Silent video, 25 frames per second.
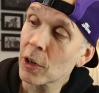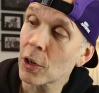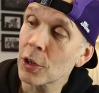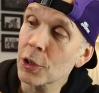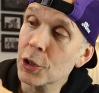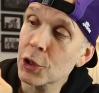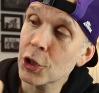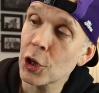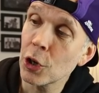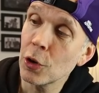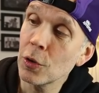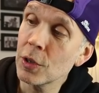
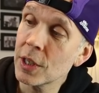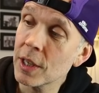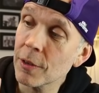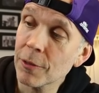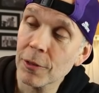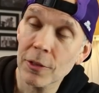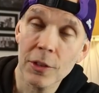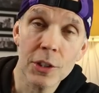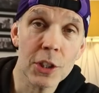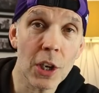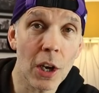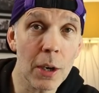got two
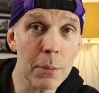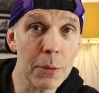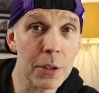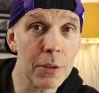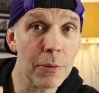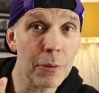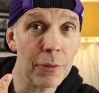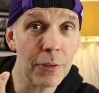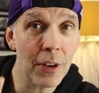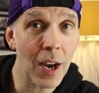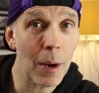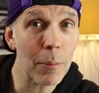different types
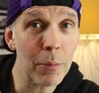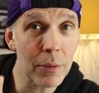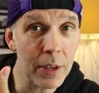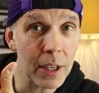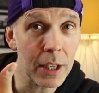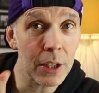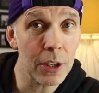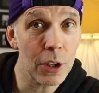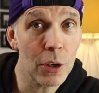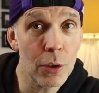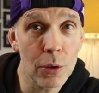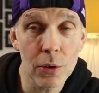of
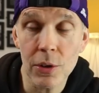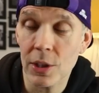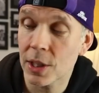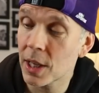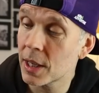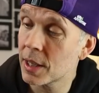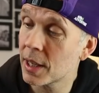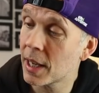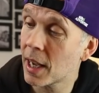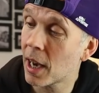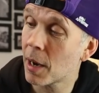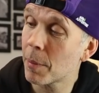fabric used
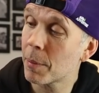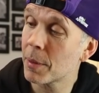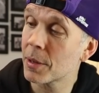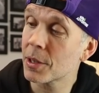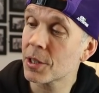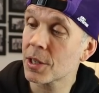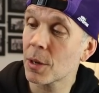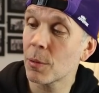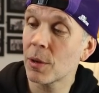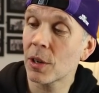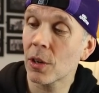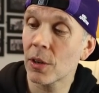in the upper.
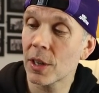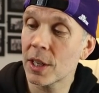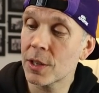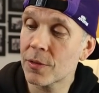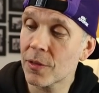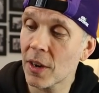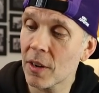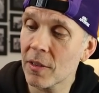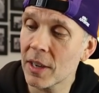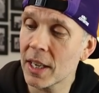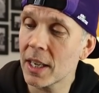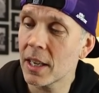So we've got this
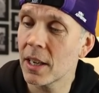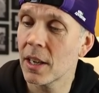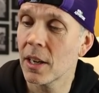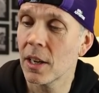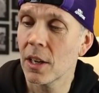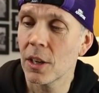very